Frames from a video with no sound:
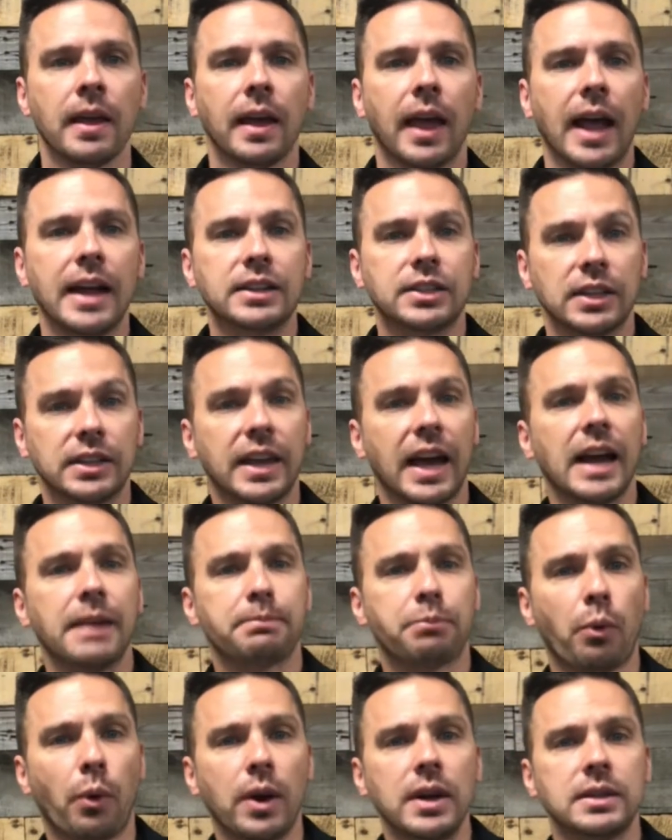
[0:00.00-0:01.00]
And to
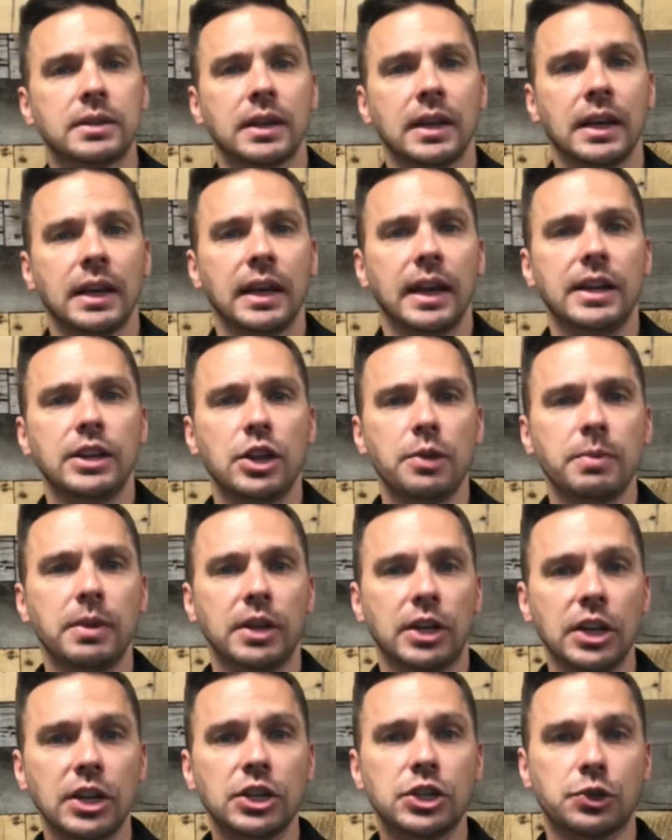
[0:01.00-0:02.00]
that point in human
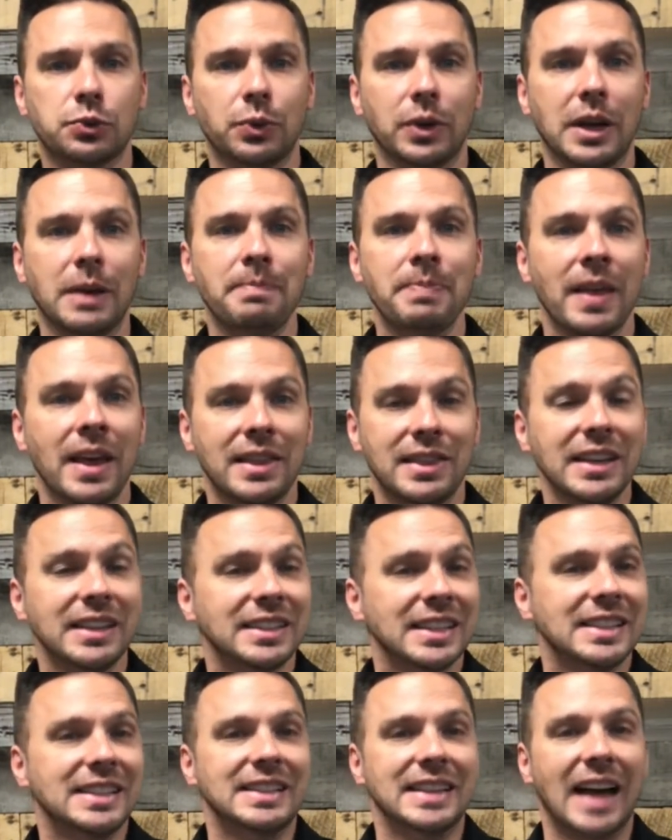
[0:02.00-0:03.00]
history, this
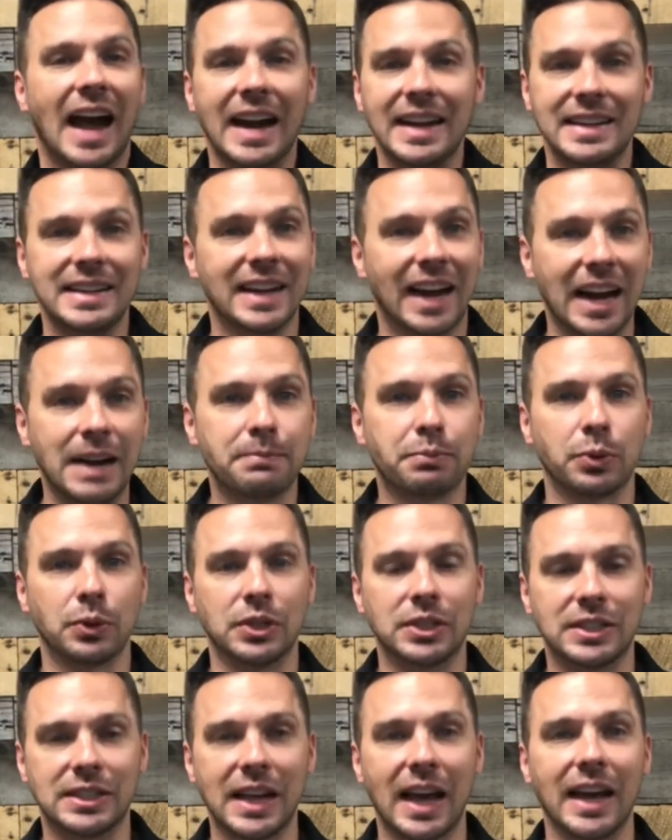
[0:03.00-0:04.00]
is
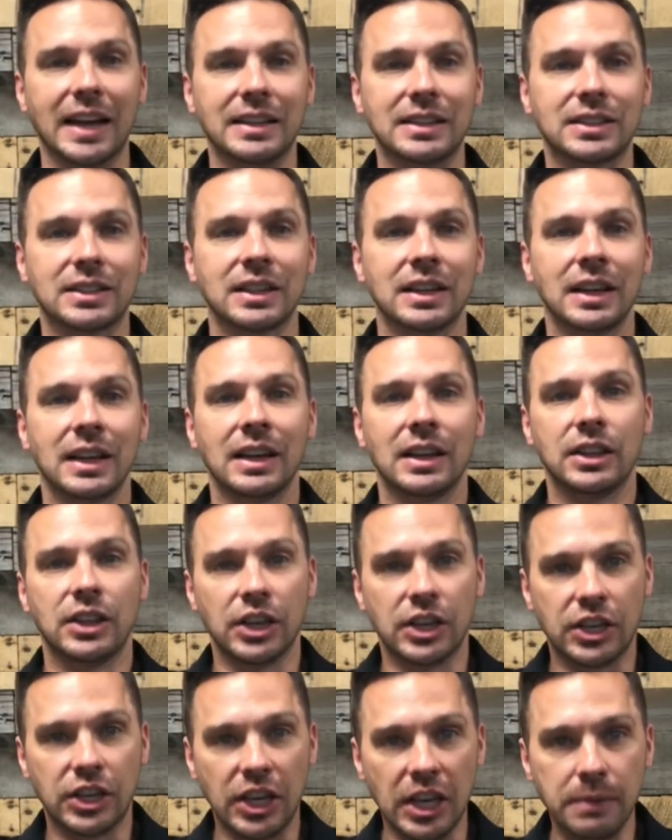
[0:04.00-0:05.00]
99% the
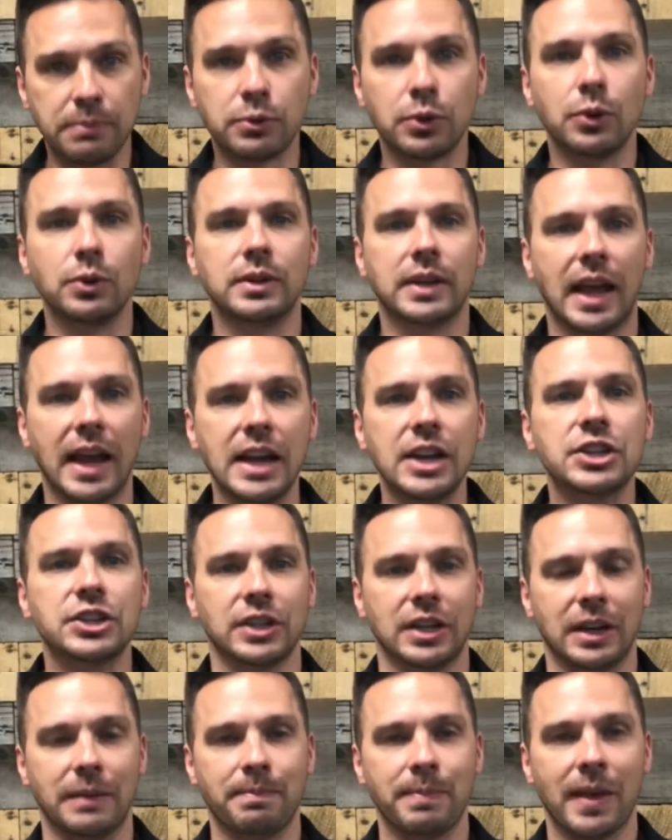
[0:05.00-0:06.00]
Hebrew
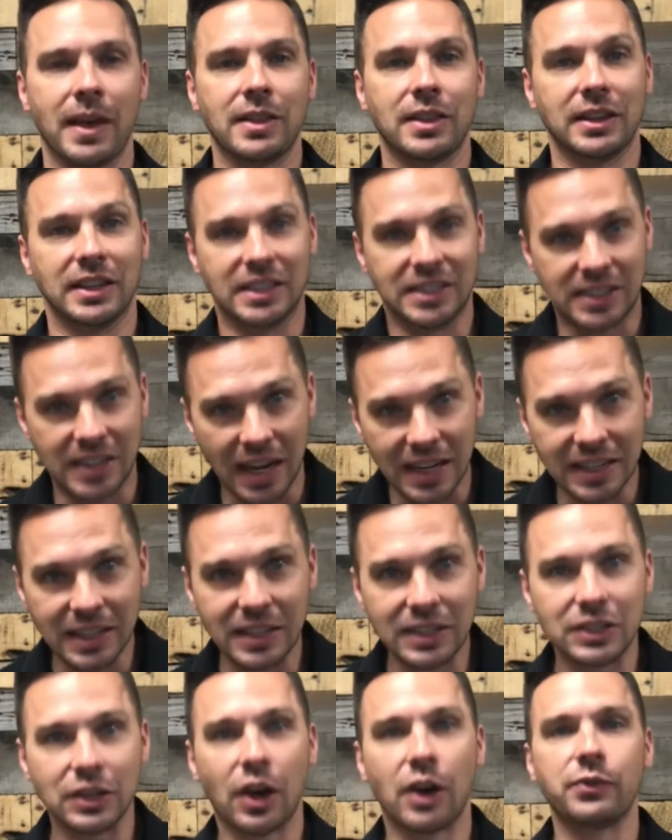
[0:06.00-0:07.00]
nation, the
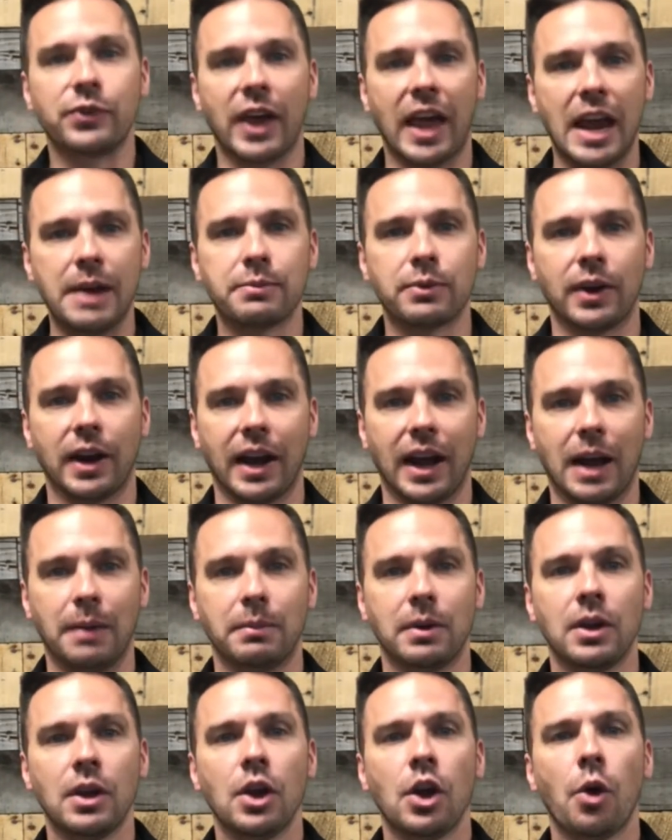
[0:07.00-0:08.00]
descendants of
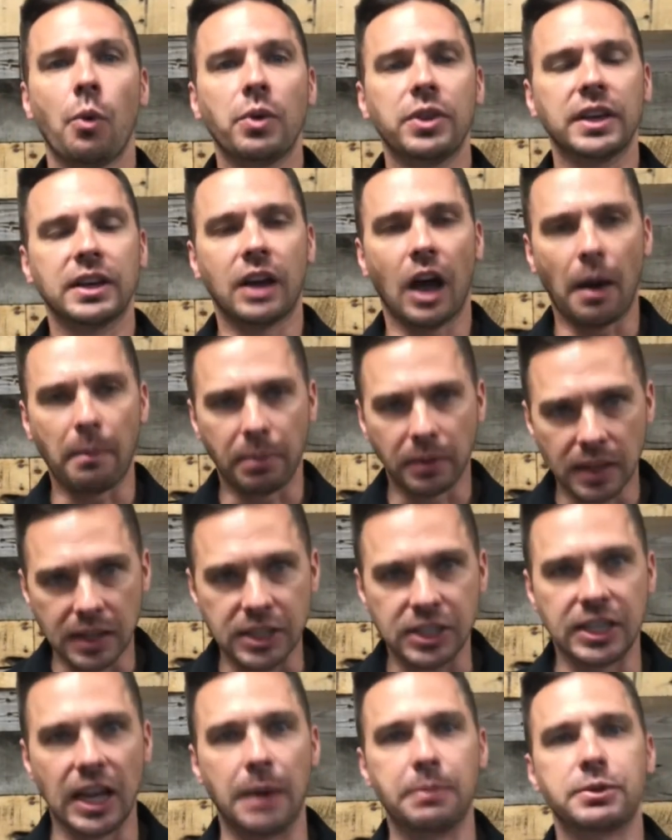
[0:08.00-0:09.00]
Abraham, with a couple
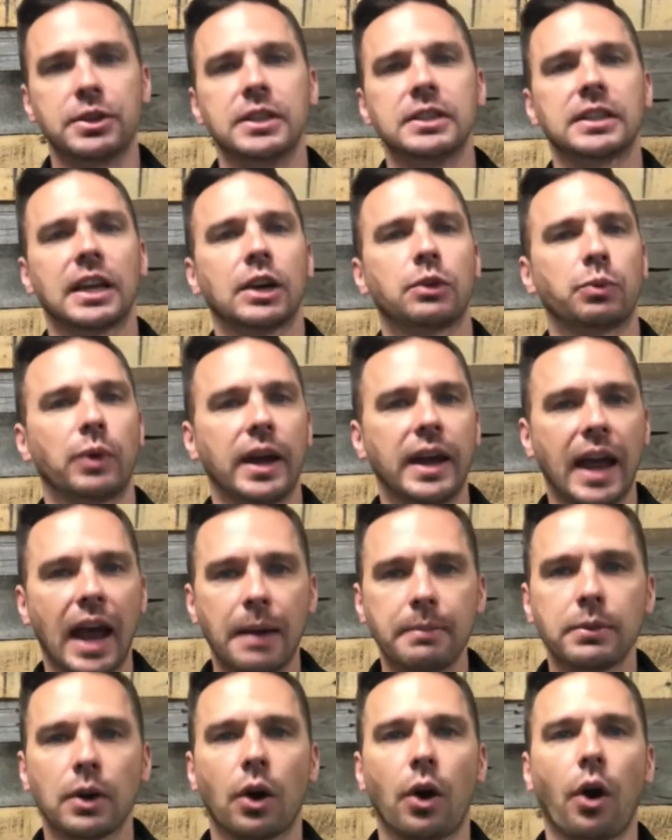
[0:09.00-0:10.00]
exceptions like
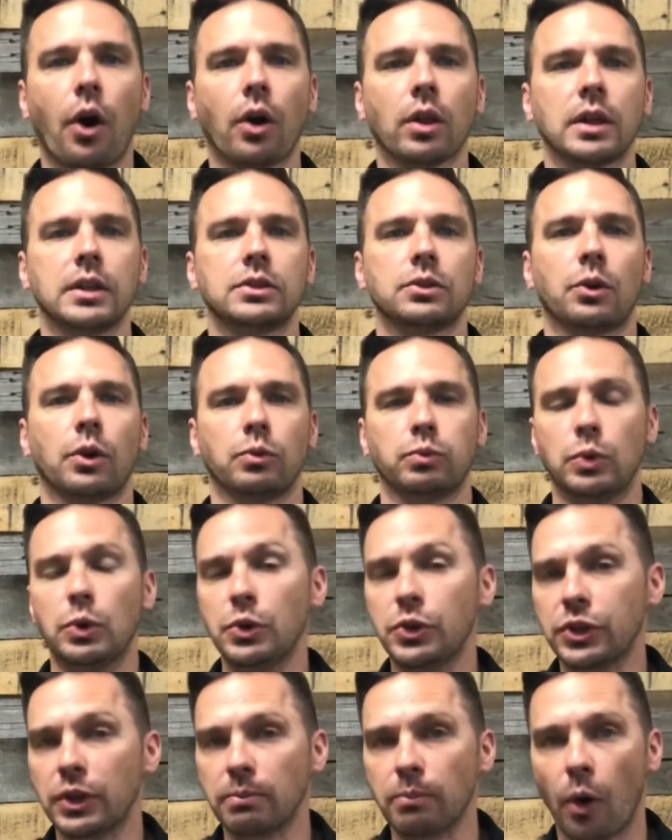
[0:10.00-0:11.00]
Rahab the harlot or
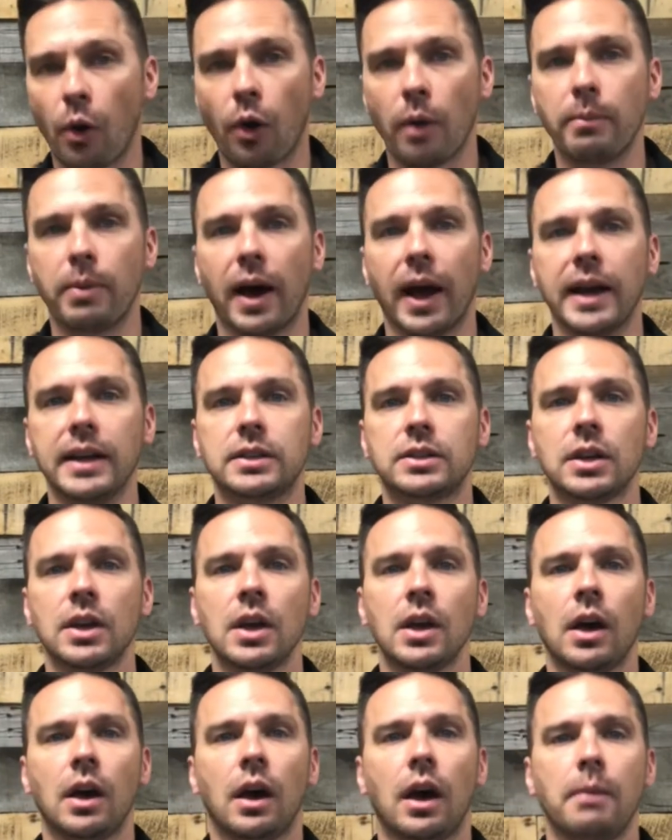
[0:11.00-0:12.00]
Ruth the Moabite,
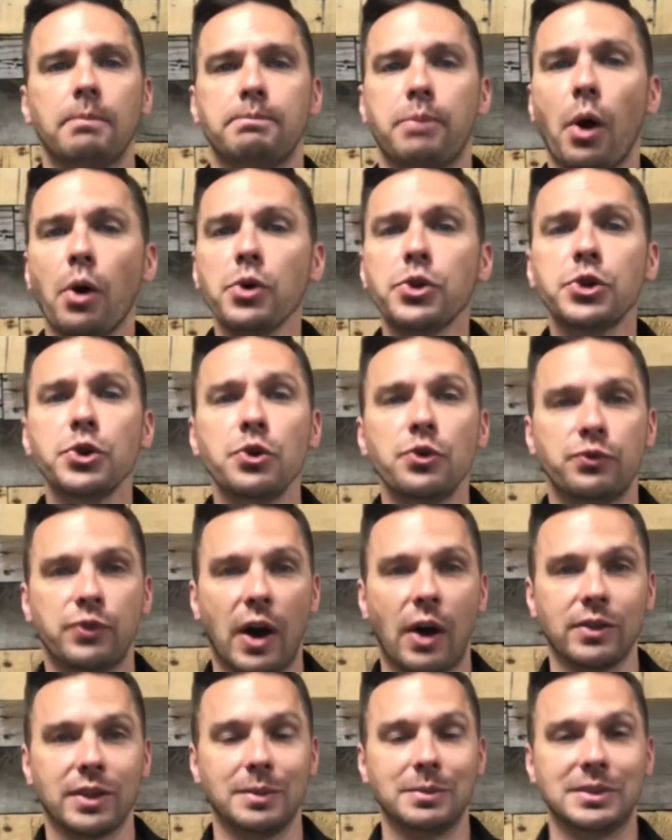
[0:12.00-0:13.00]
both who
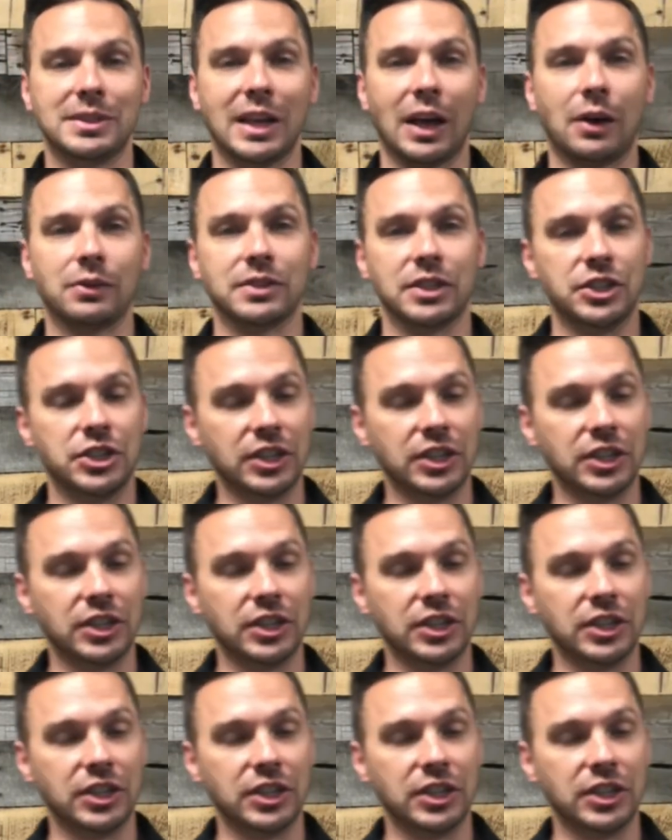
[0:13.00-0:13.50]
found themselves in